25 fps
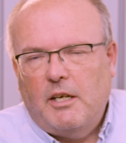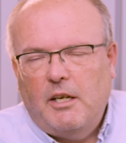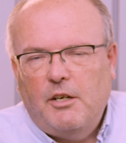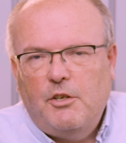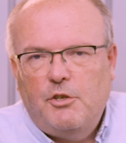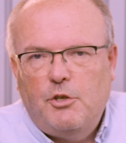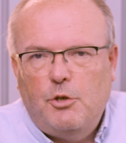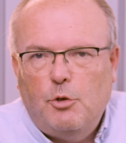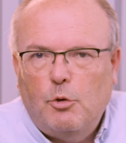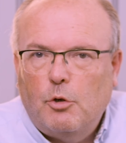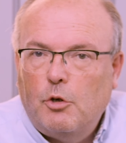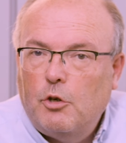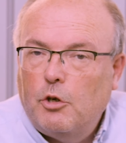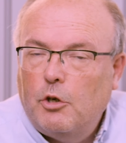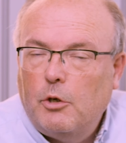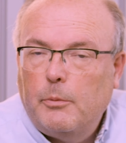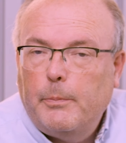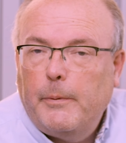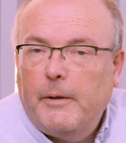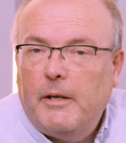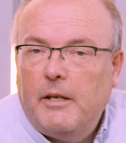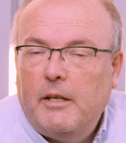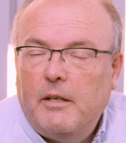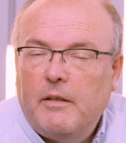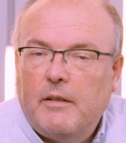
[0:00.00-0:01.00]
age, you could
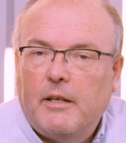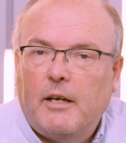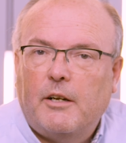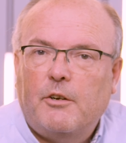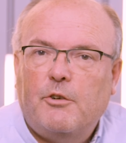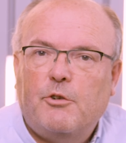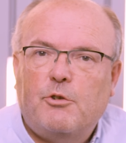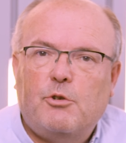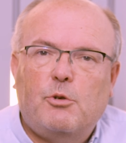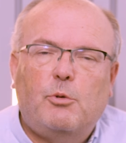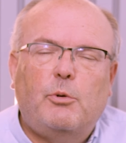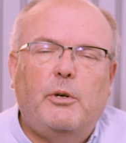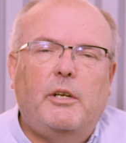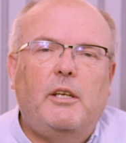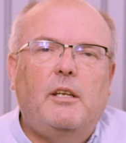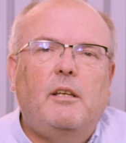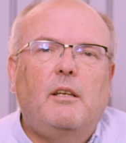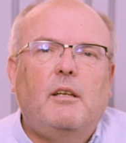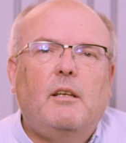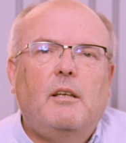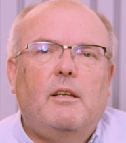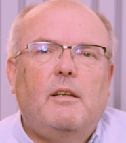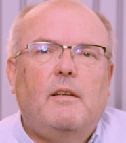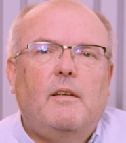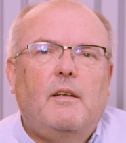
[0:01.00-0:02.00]
be then
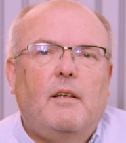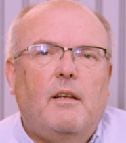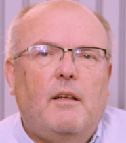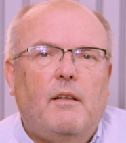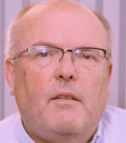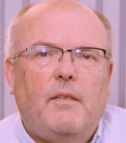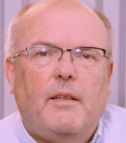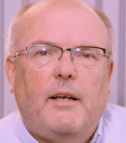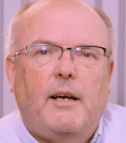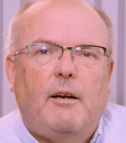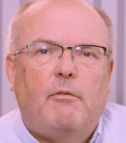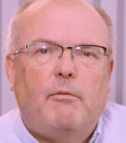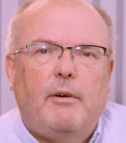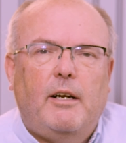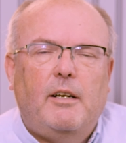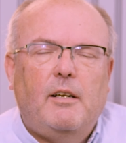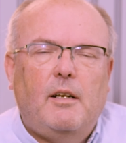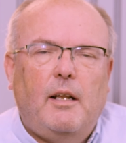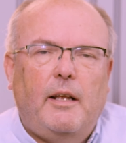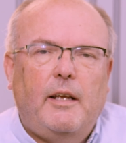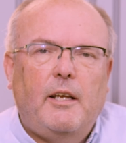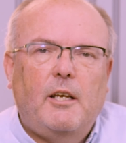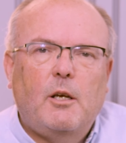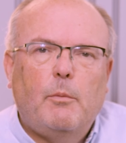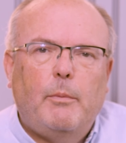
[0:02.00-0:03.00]
drawing that
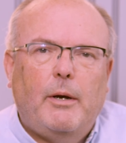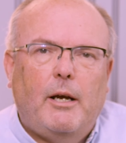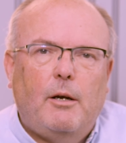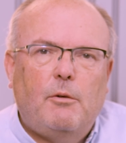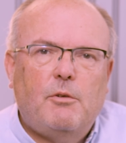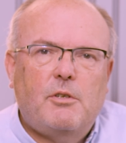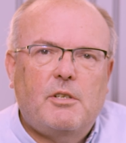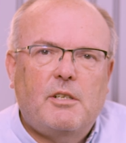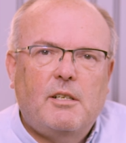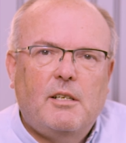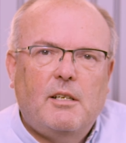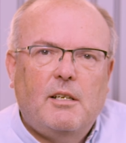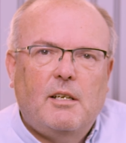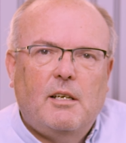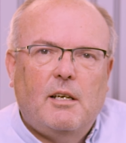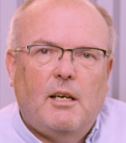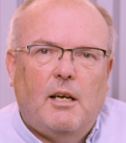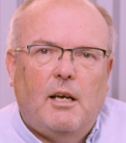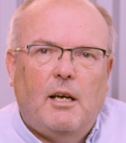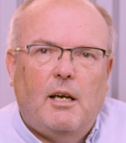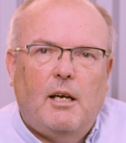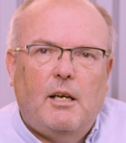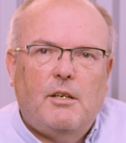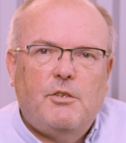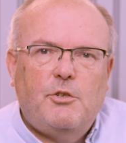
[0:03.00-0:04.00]
rental income out
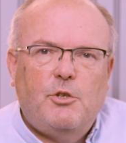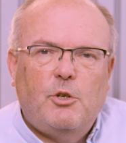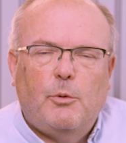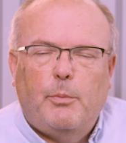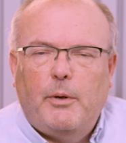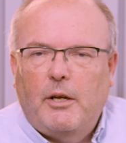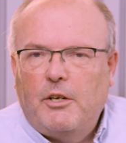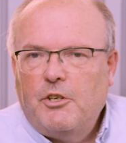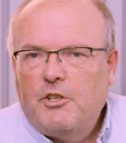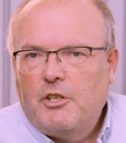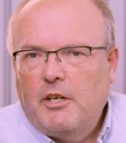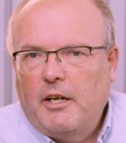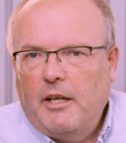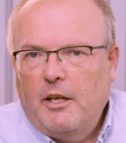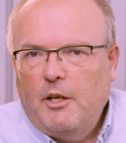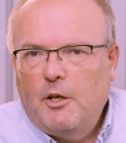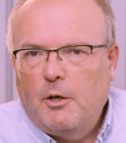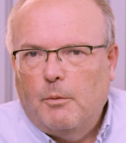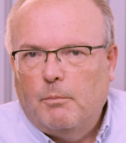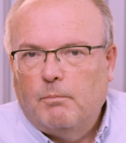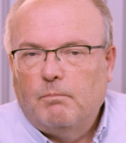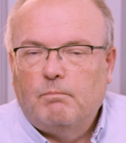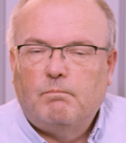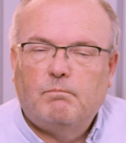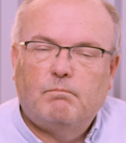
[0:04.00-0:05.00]
as your pension
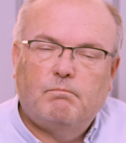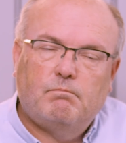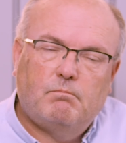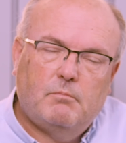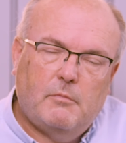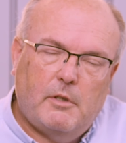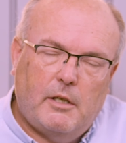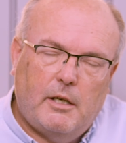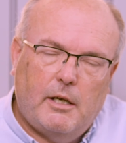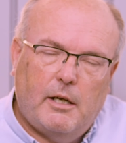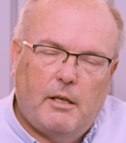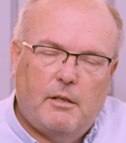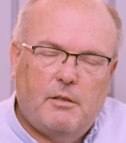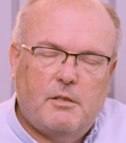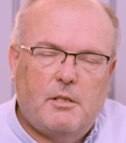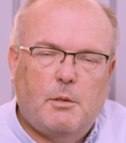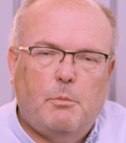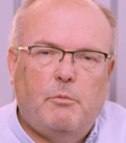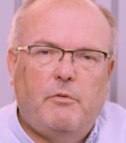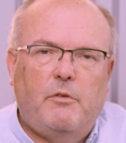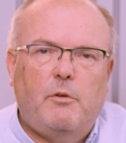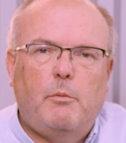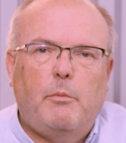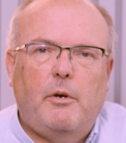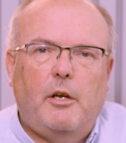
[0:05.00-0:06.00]
income, and
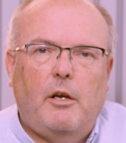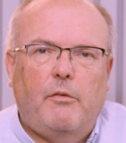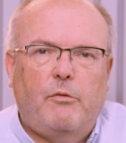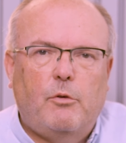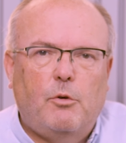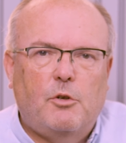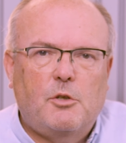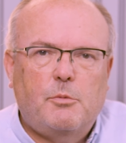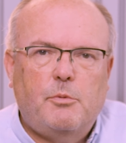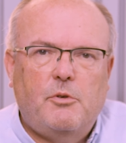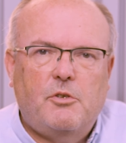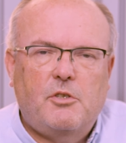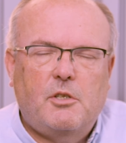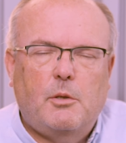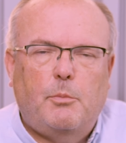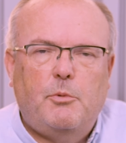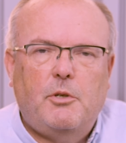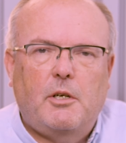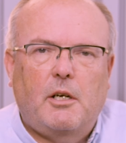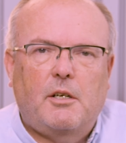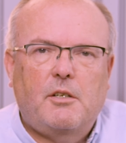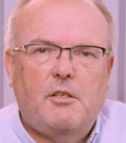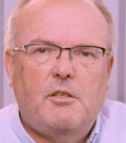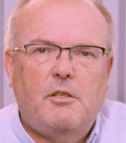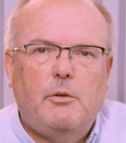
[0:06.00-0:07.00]
some of it may of course be
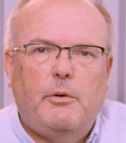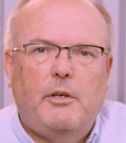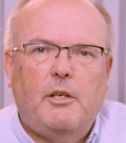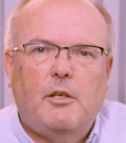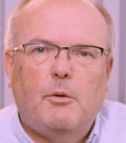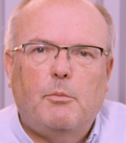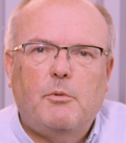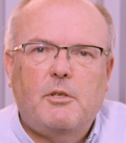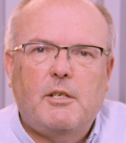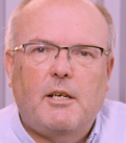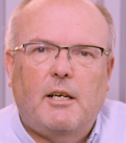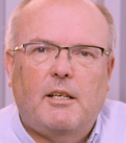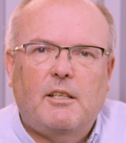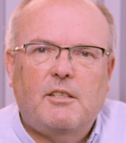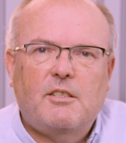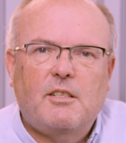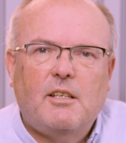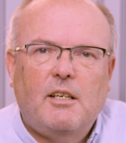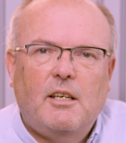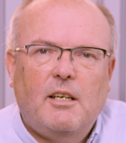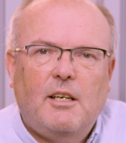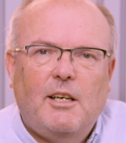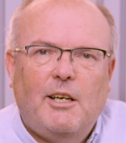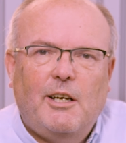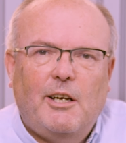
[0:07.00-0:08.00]
subject to income tax
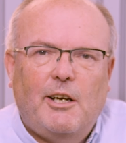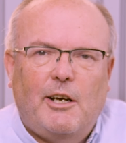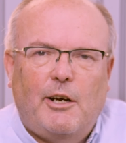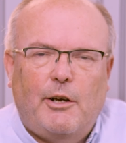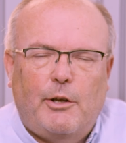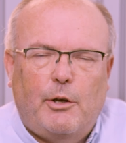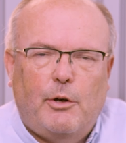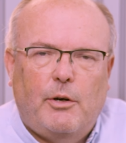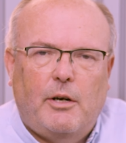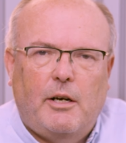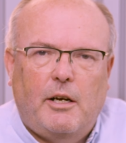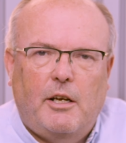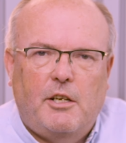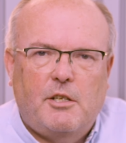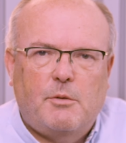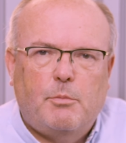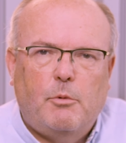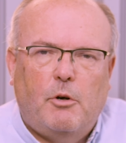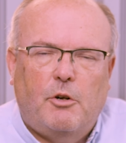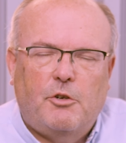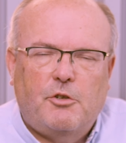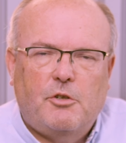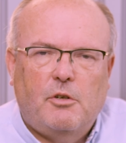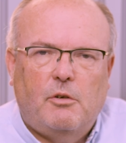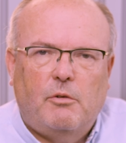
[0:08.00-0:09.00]
at your highest
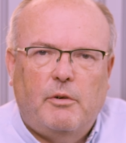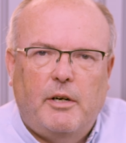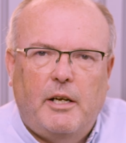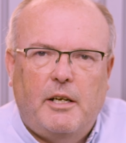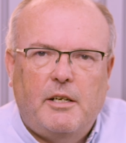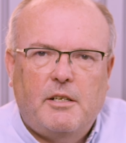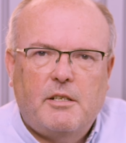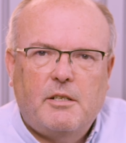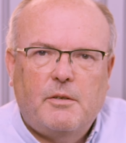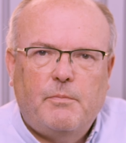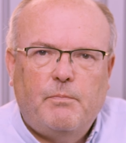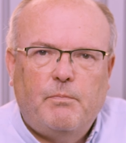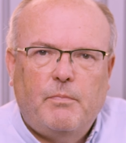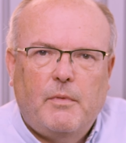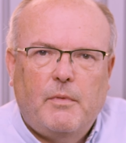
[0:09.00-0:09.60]
marginal rate.